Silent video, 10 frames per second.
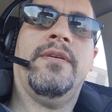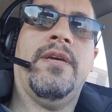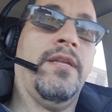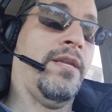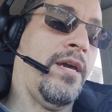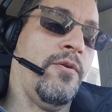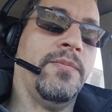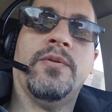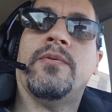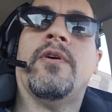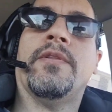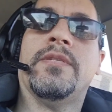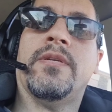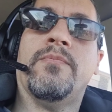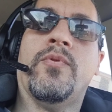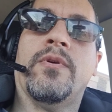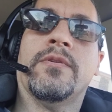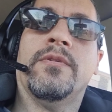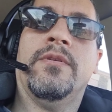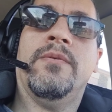And now I'm doing all this and more.
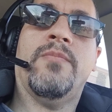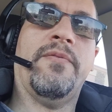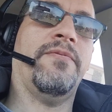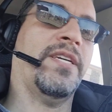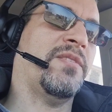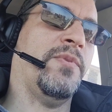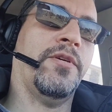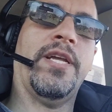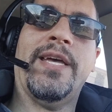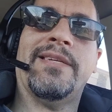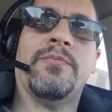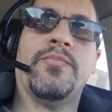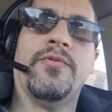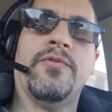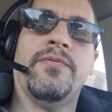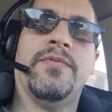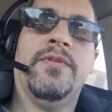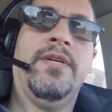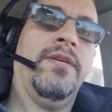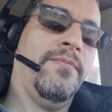My flexibility has improved.
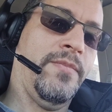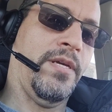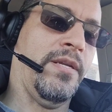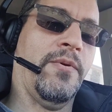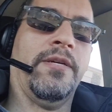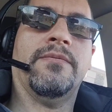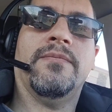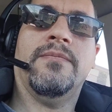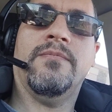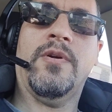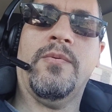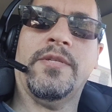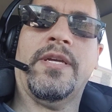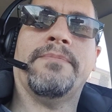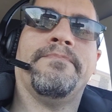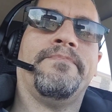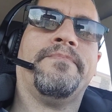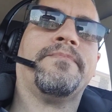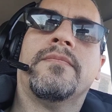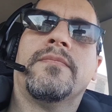Anyway, where was I?
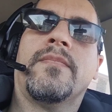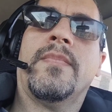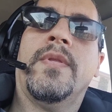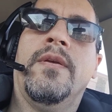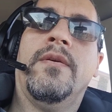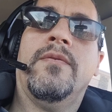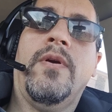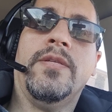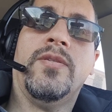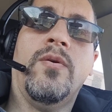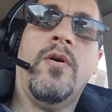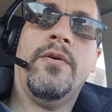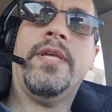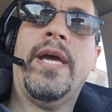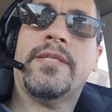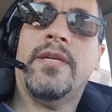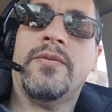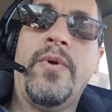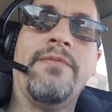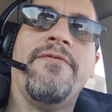Right, so all the excess
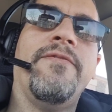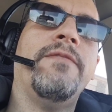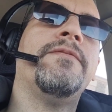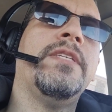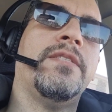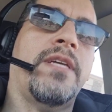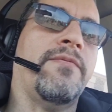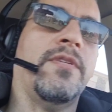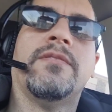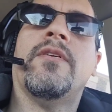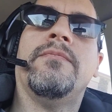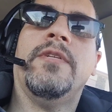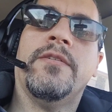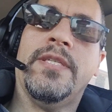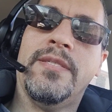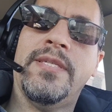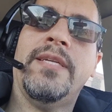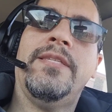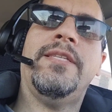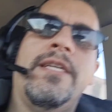weight, 57, that's nearly
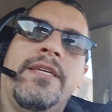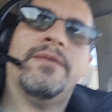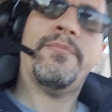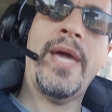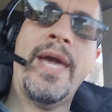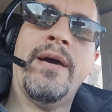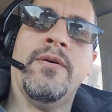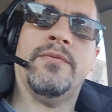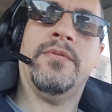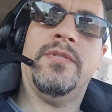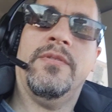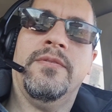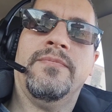60 pounds